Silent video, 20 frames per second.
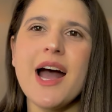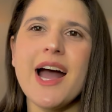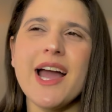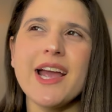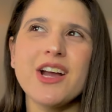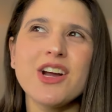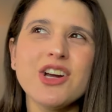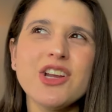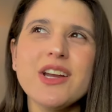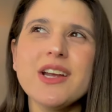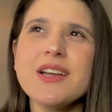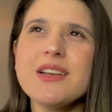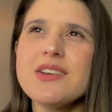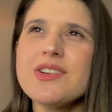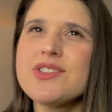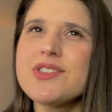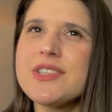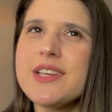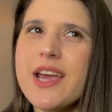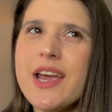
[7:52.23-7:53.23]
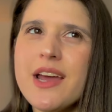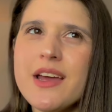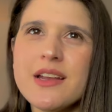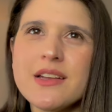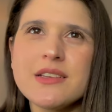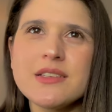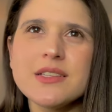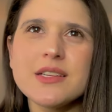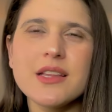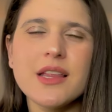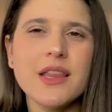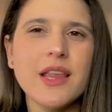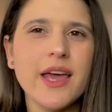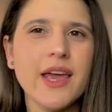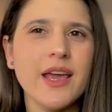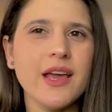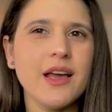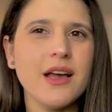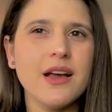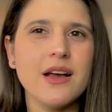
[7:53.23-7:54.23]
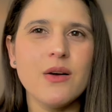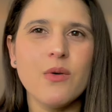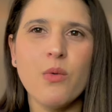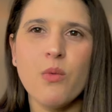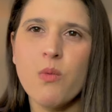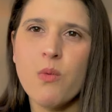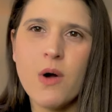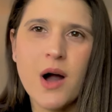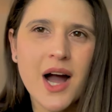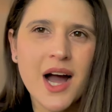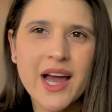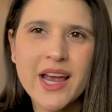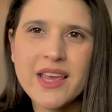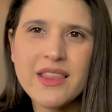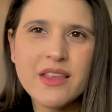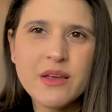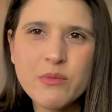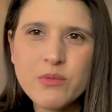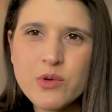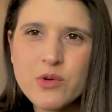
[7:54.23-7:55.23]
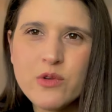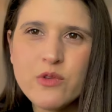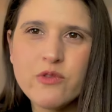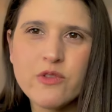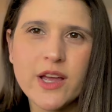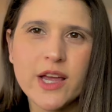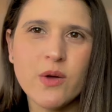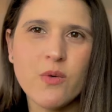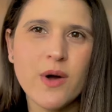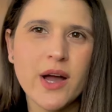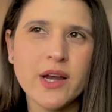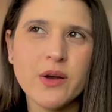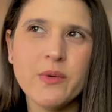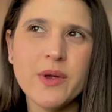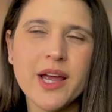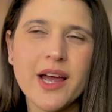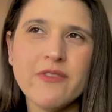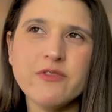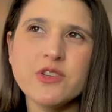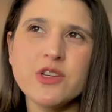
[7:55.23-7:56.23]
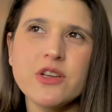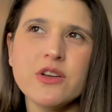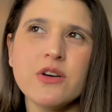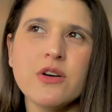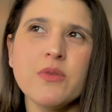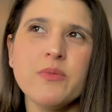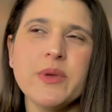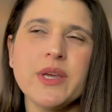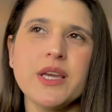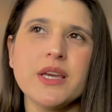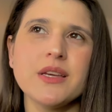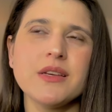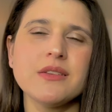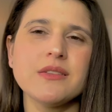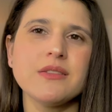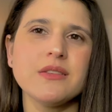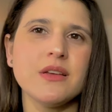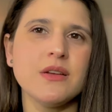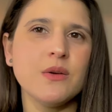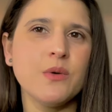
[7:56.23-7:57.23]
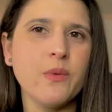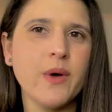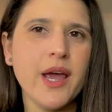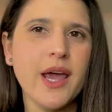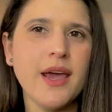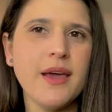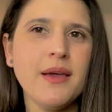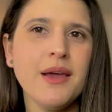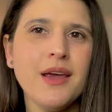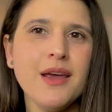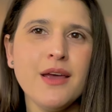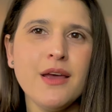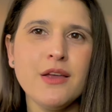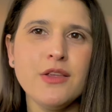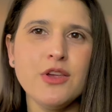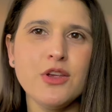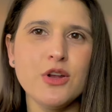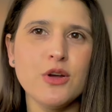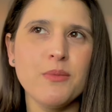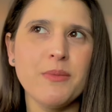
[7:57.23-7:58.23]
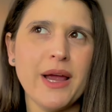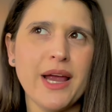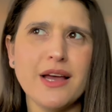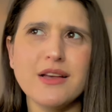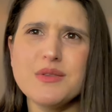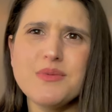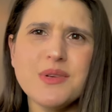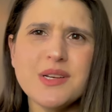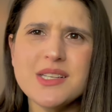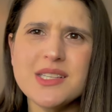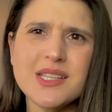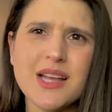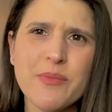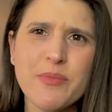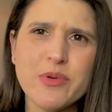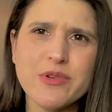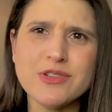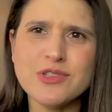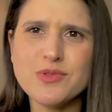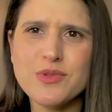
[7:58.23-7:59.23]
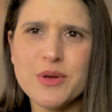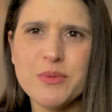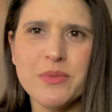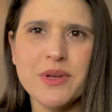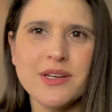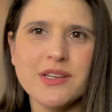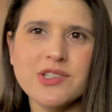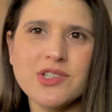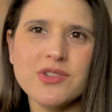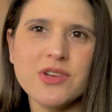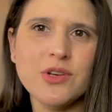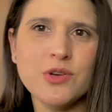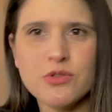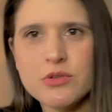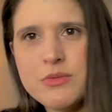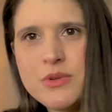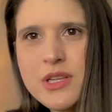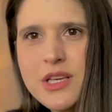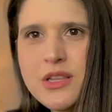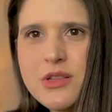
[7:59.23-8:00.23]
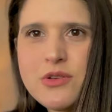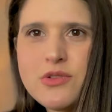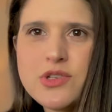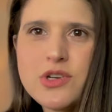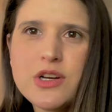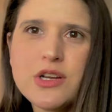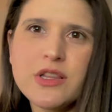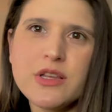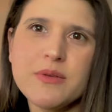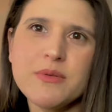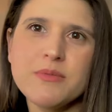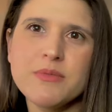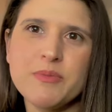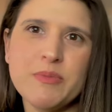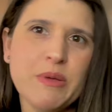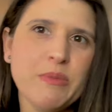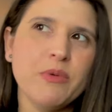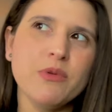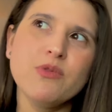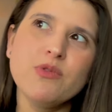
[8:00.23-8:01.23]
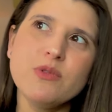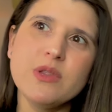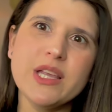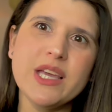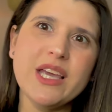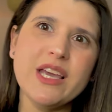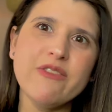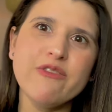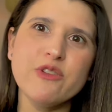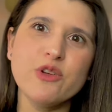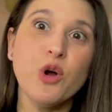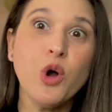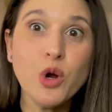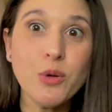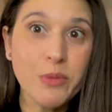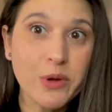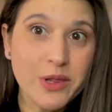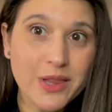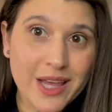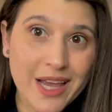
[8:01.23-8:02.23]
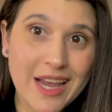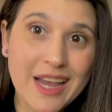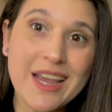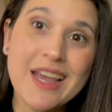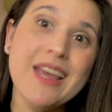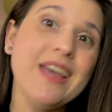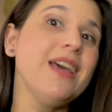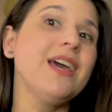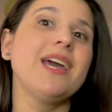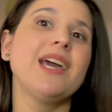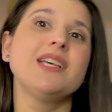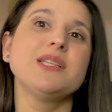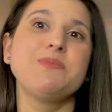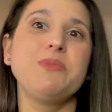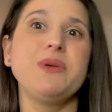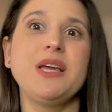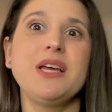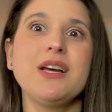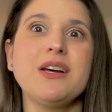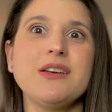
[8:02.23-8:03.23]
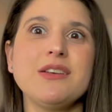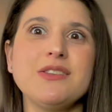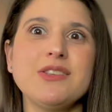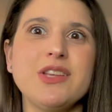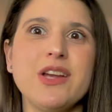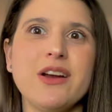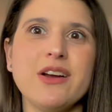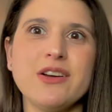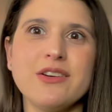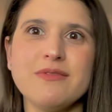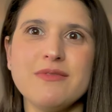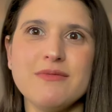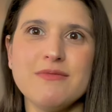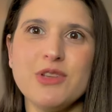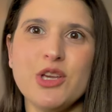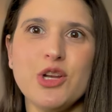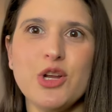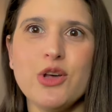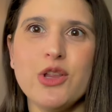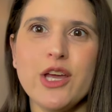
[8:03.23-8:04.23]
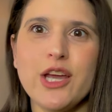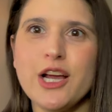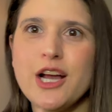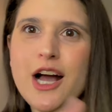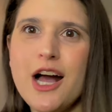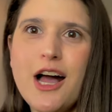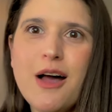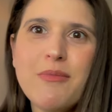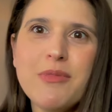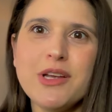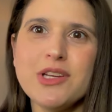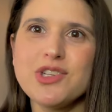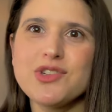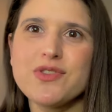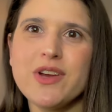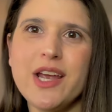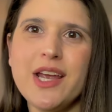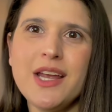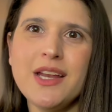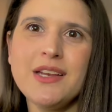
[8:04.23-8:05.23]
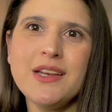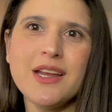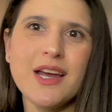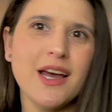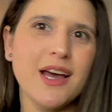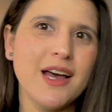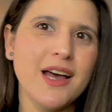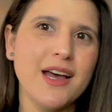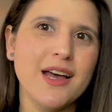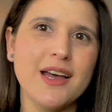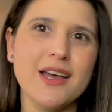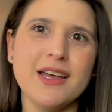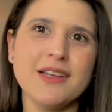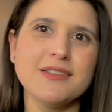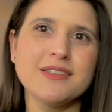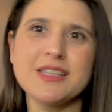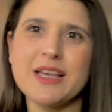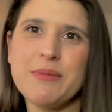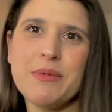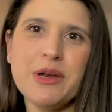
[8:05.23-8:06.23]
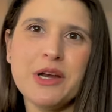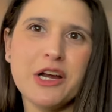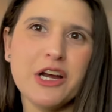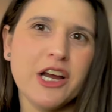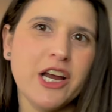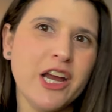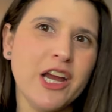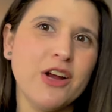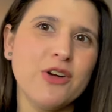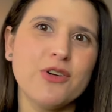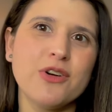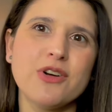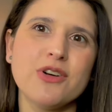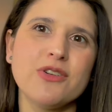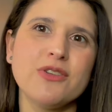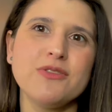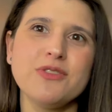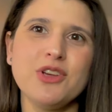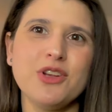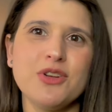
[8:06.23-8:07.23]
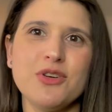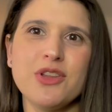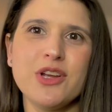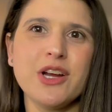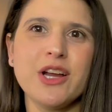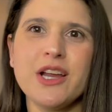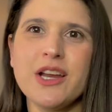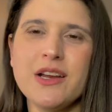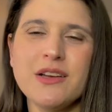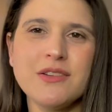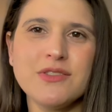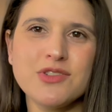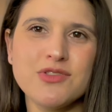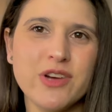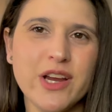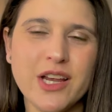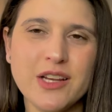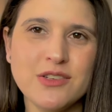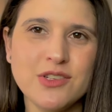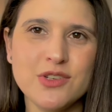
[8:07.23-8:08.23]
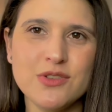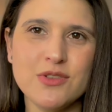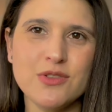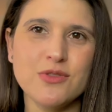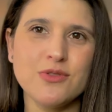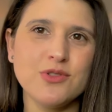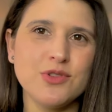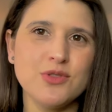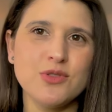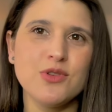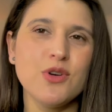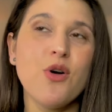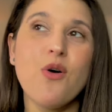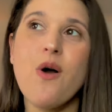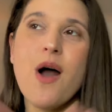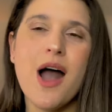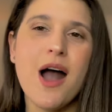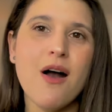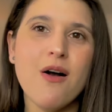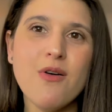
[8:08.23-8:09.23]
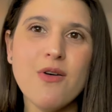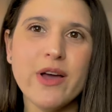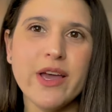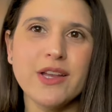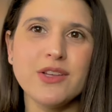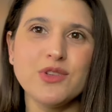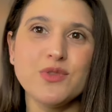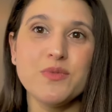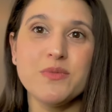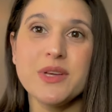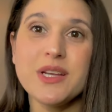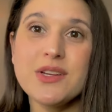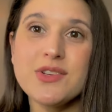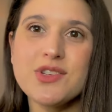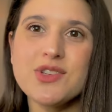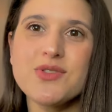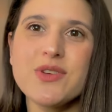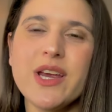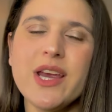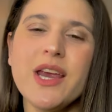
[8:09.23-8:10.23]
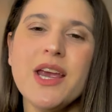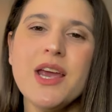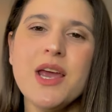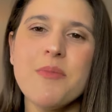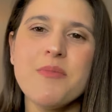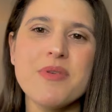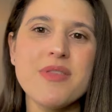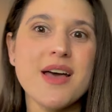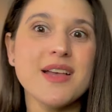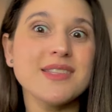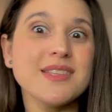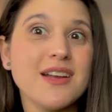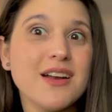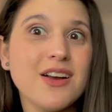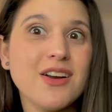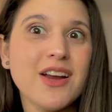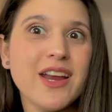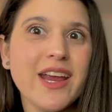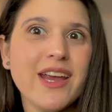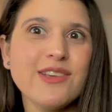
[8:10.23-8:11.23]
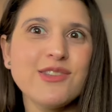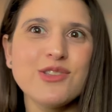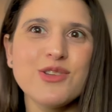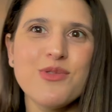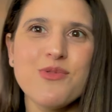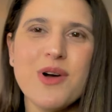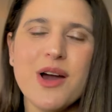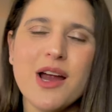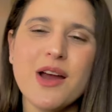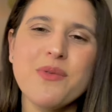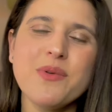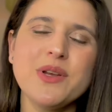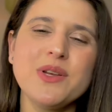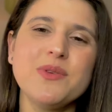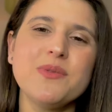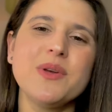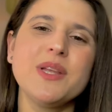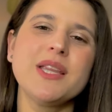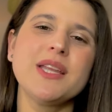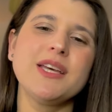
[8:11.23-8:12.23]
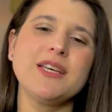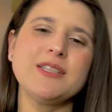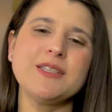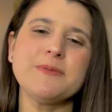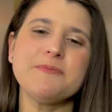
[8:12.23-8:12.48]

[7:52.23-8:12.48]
I couldn't understand, like, why the move? Like, why do we have to go? Because in a way, you know, my husband is not pursuing ministry. Normally, those the people who leave normally is because they're, you know, they come, they train in seminary, or, you know, they're getting trained to go out and do ministry. But that's not our case. So why are we doing this?